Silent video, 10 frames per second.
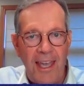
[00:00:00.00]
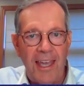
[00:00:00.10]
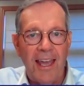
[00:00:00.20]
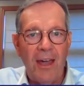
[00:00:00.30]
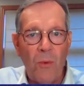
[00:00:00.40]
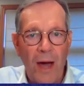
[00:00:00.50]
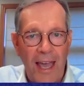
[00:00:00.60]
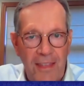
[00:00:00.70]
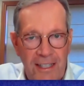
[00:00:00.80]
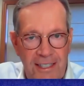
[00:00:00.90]
in a
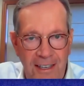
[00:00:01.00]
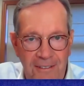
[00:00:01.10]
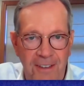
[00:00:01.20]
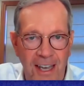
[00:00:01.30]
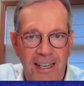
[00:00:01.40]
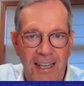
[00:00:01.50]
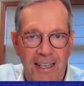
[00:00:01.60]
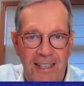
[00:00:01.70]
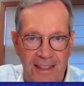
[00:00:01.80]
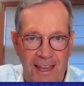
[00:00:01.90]
way that's
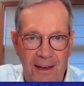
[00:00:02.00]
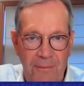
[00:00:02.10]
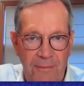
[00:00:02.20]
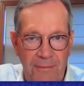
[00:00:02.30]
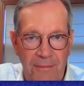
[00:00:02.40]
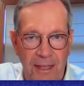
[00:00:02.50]
convenient to them.